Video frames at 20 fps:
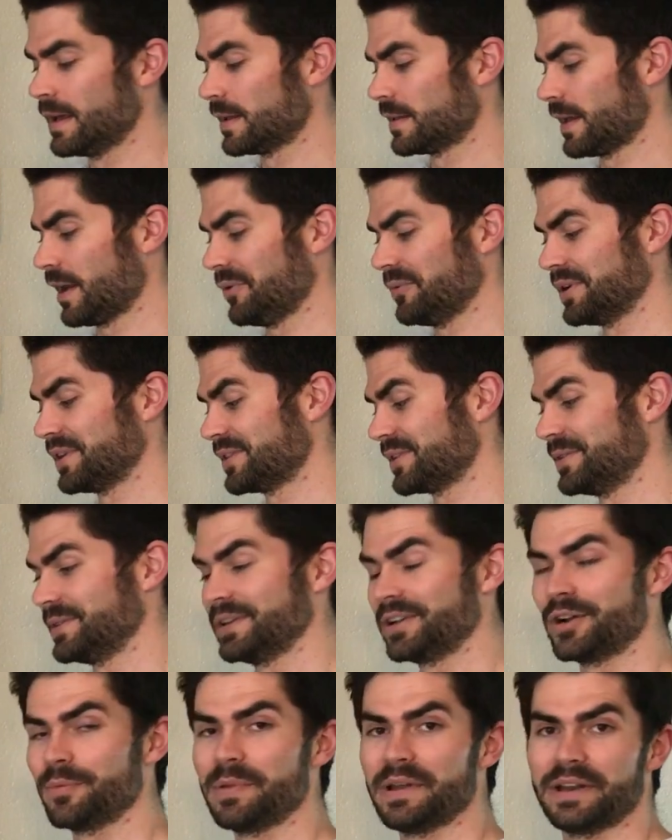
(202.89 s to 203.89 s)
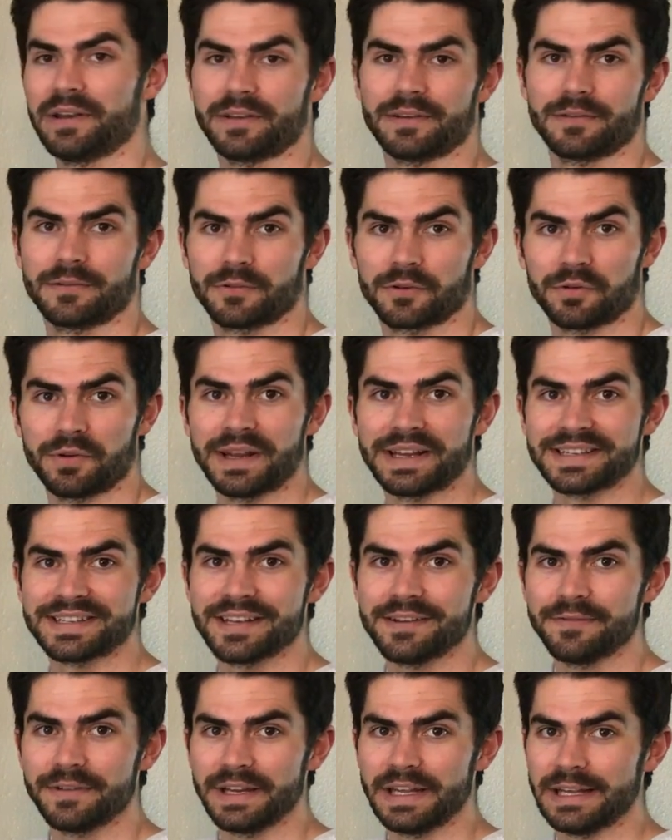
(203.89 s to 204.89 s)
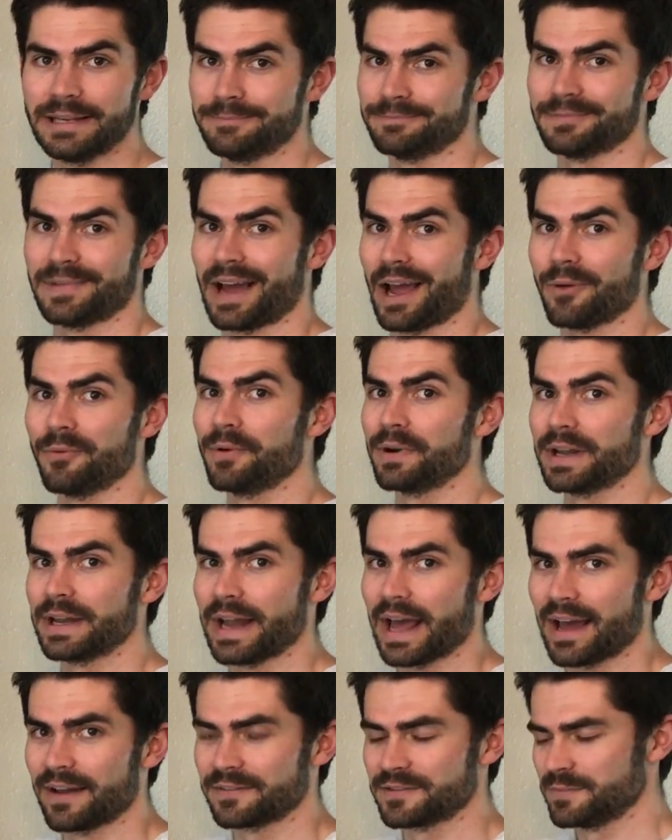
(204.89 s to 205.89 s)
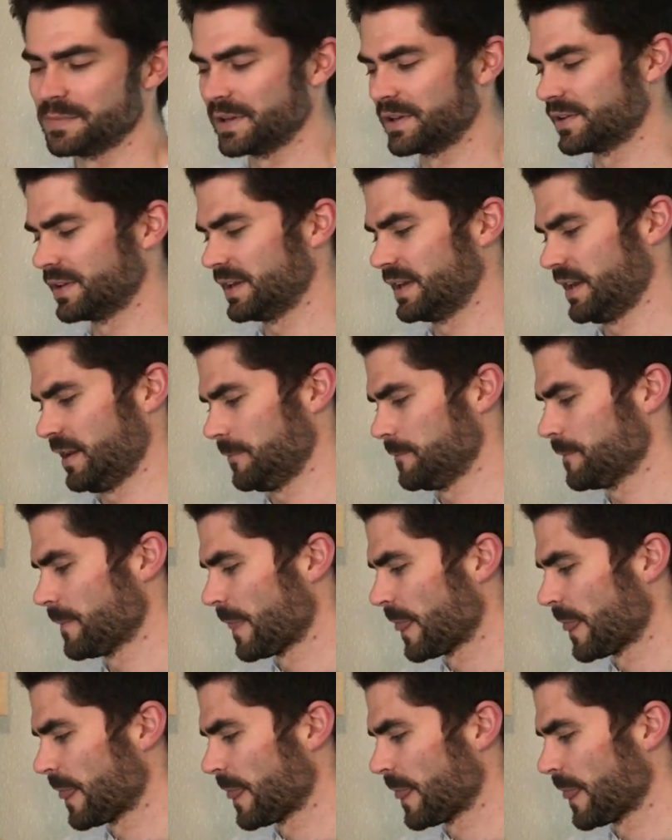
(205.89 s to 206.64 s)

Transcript: that with a little bit of creativity, I wouldn't have to be cleaning.